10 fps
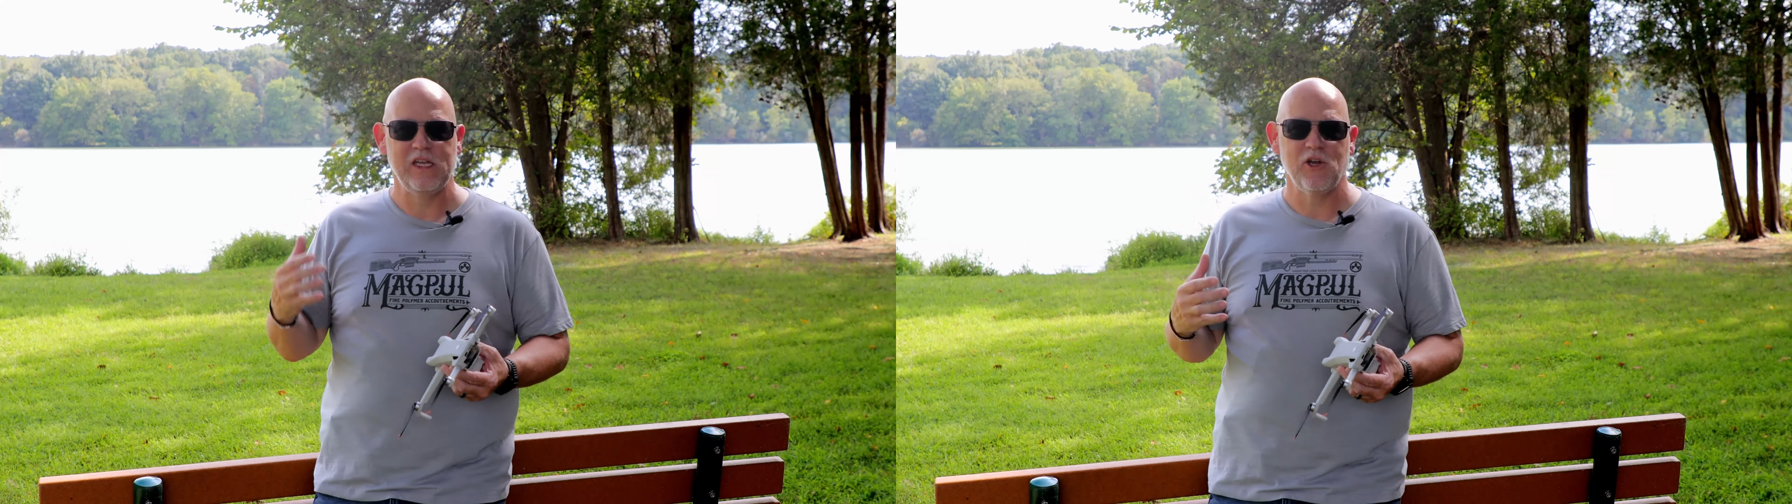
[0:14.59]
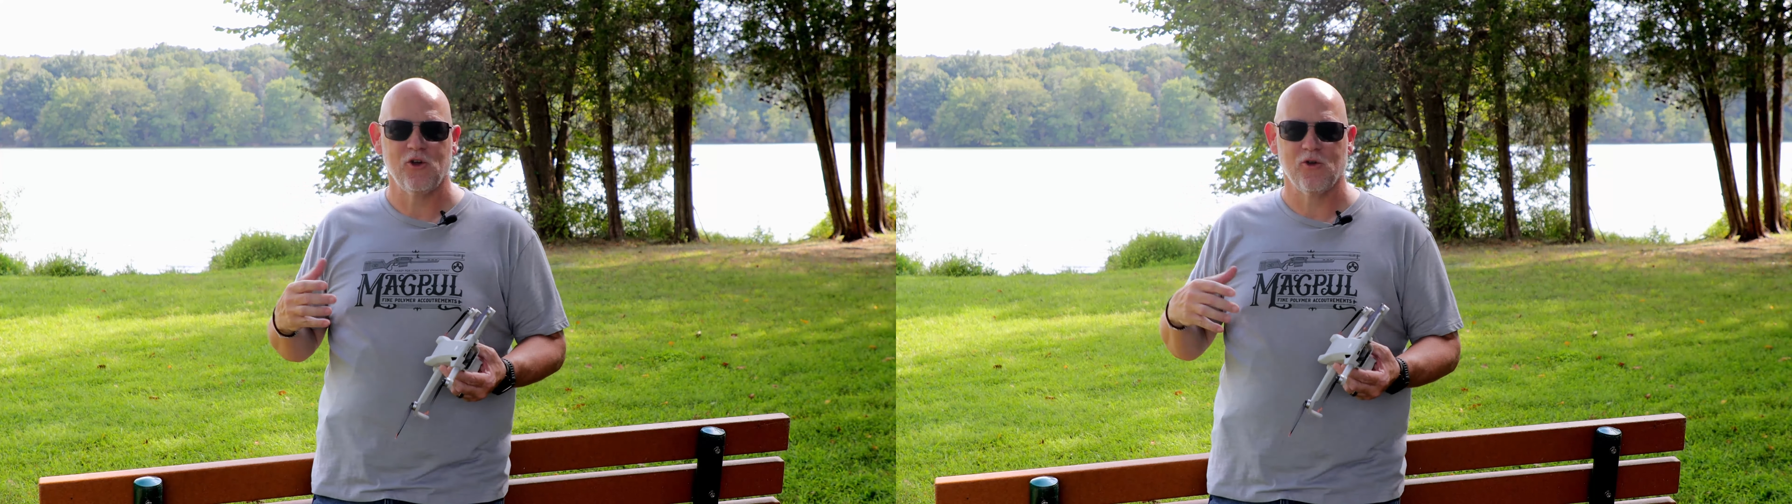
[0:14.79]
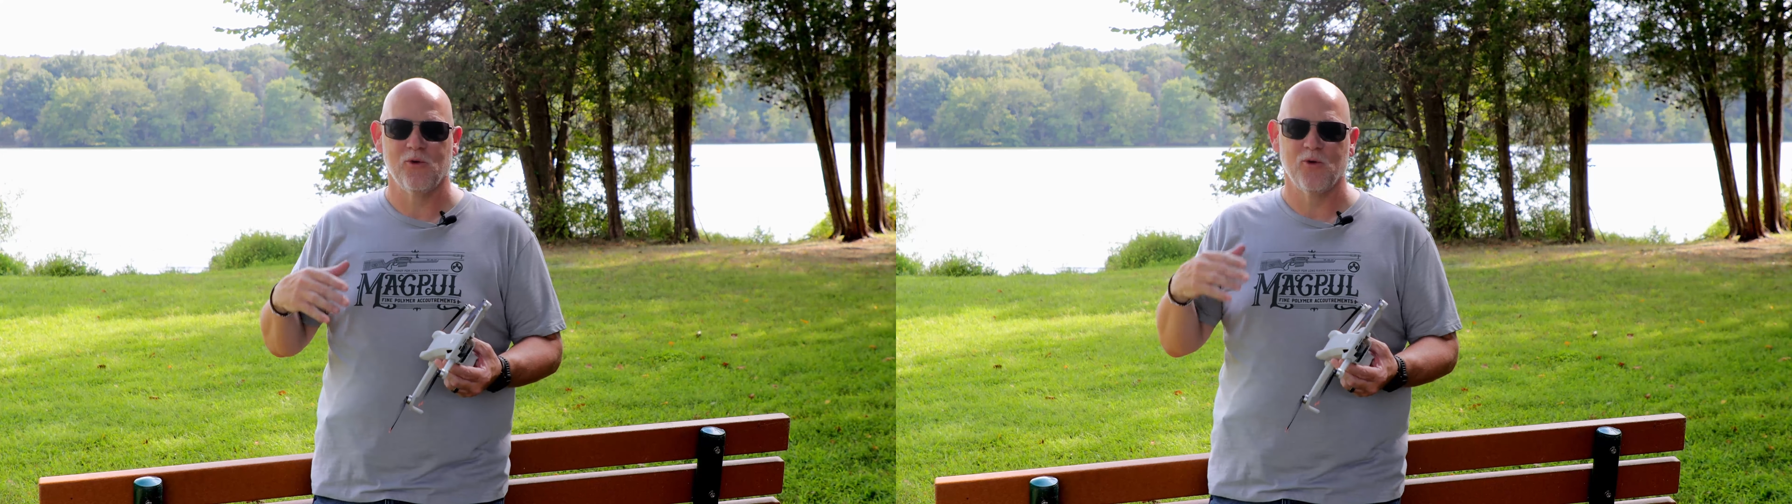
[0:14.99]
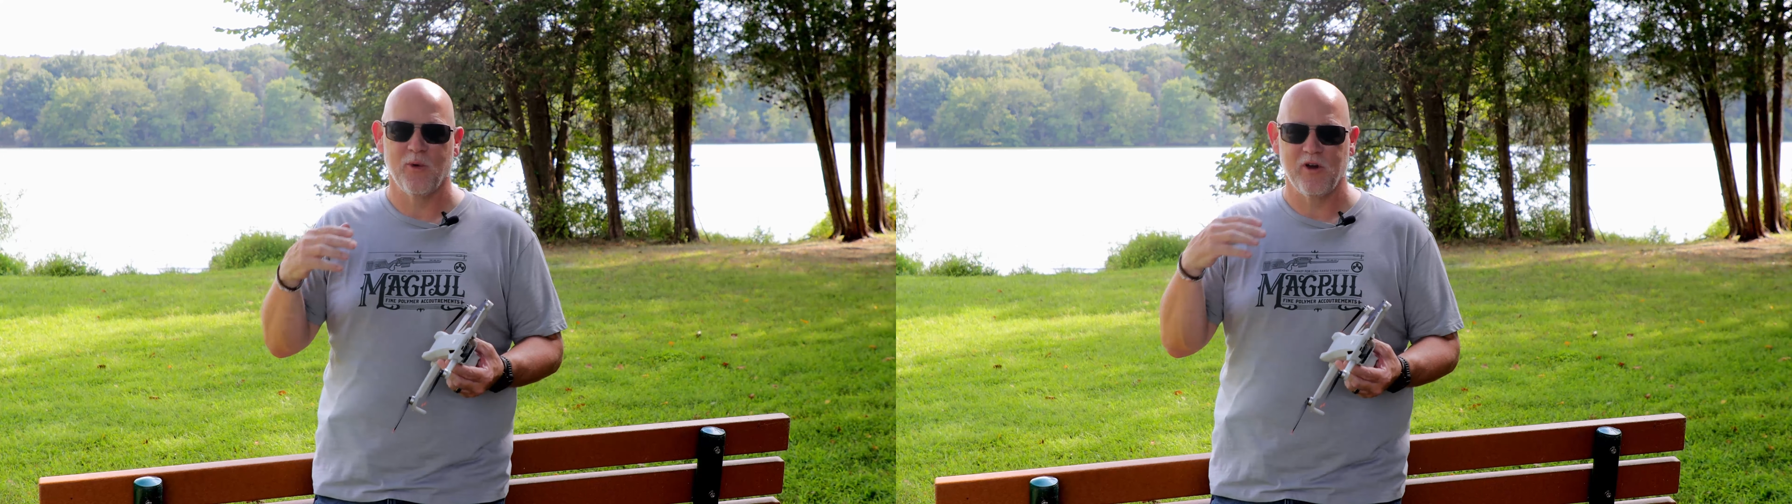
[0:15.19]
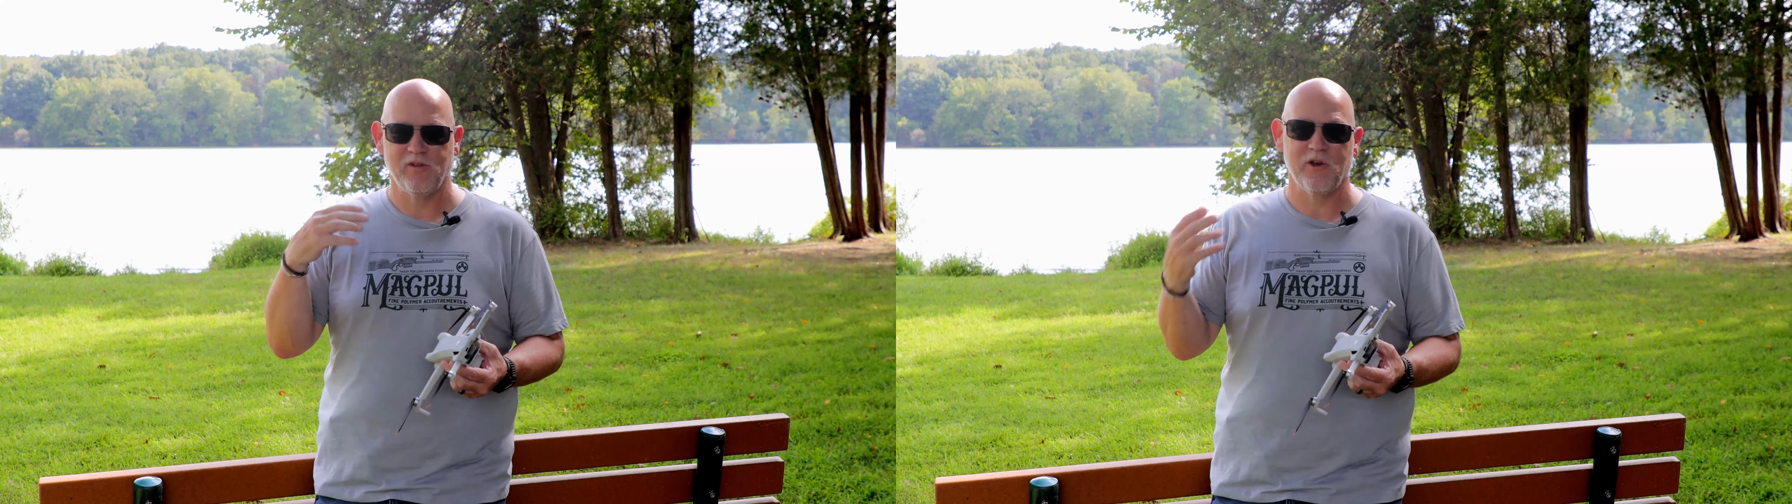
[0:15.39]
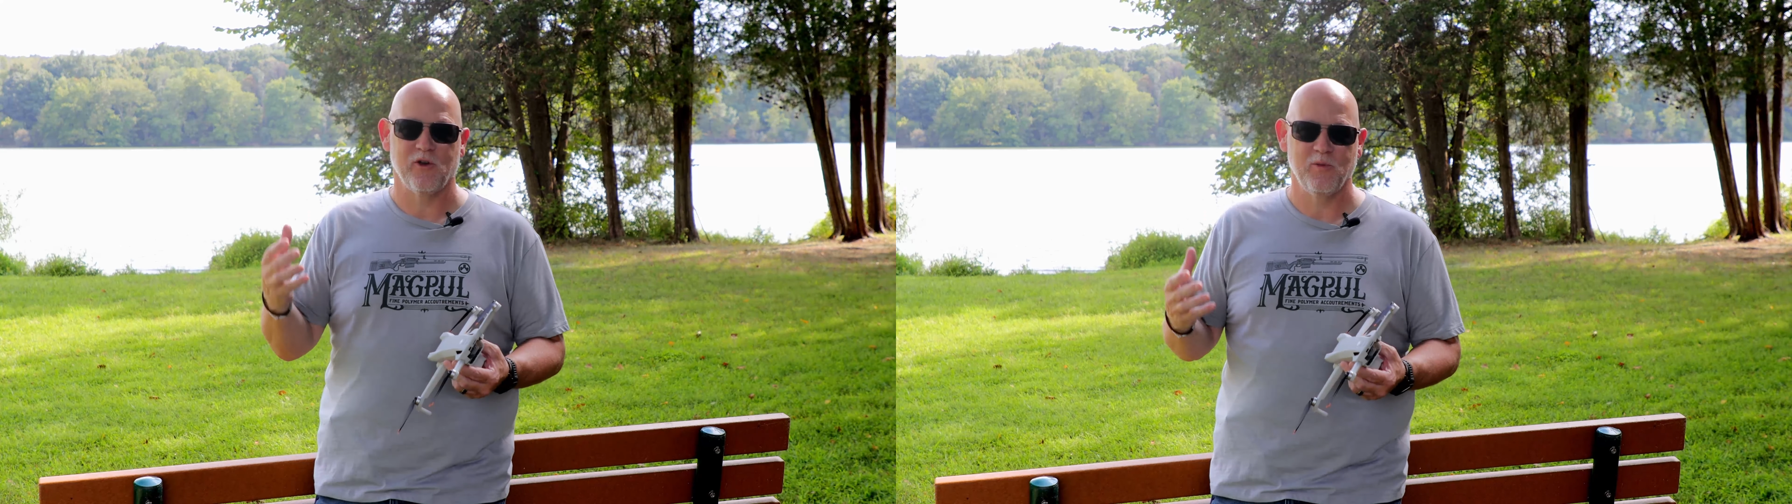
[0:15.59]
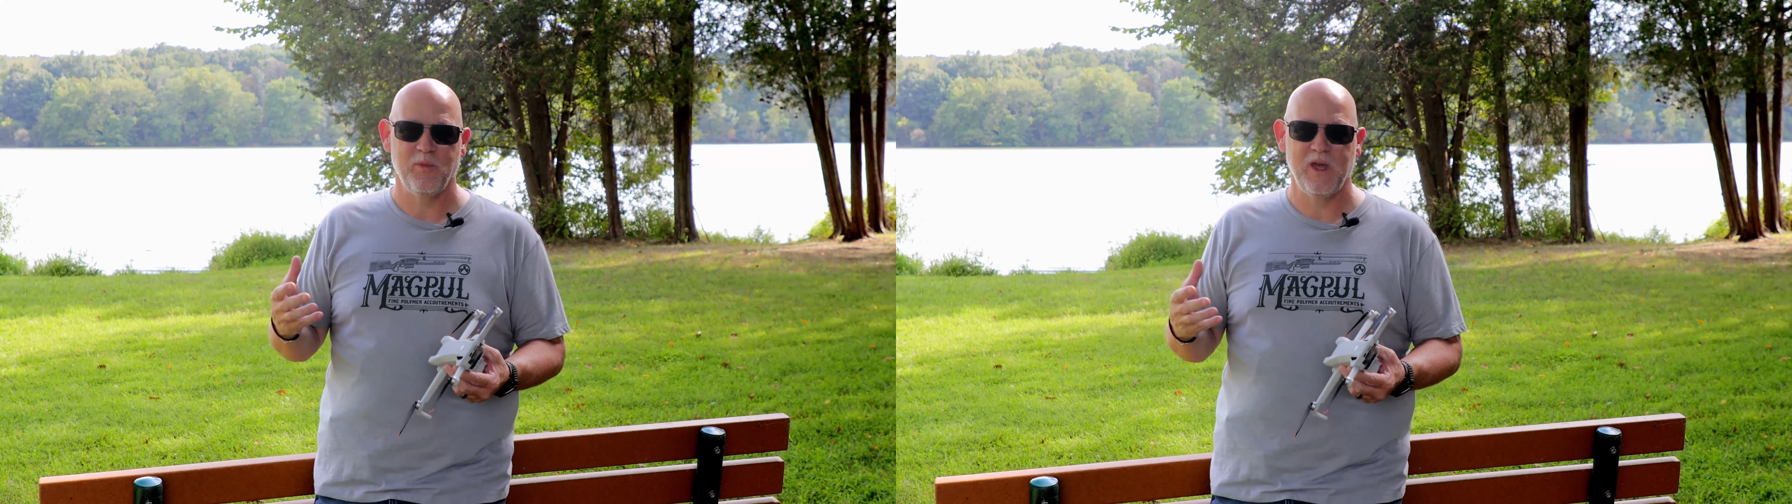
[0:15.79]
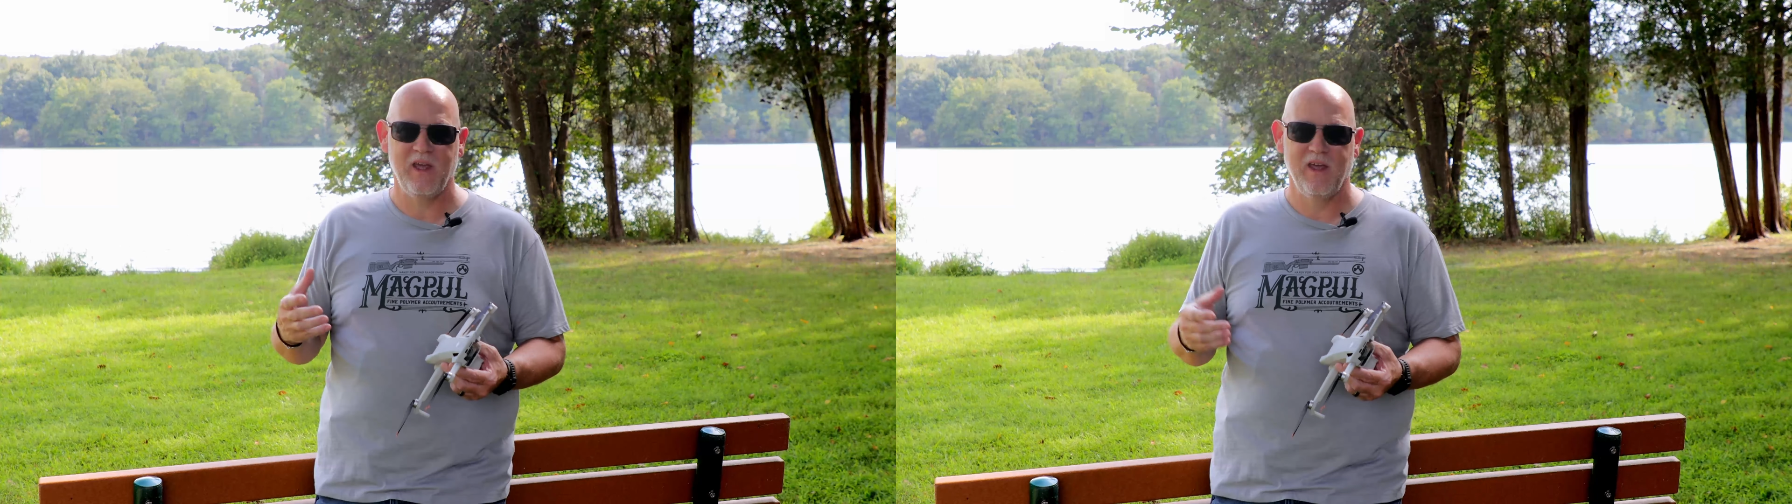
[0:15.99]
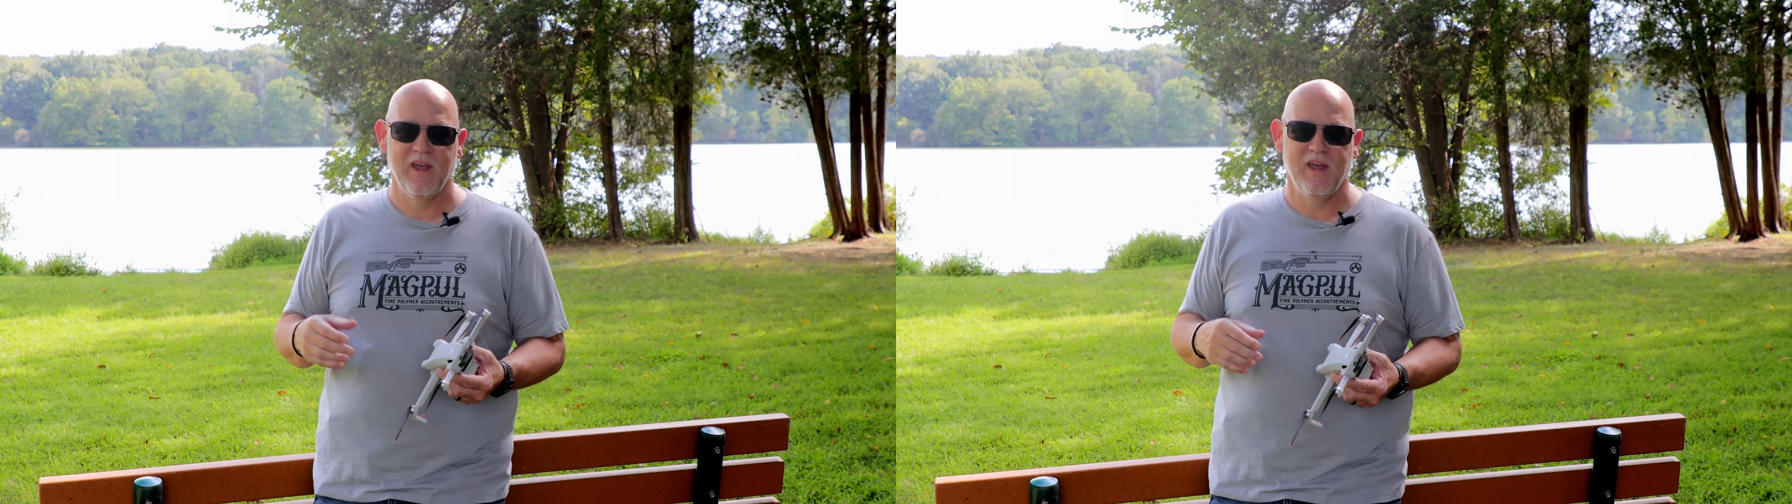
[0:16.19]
deer or where deer could be,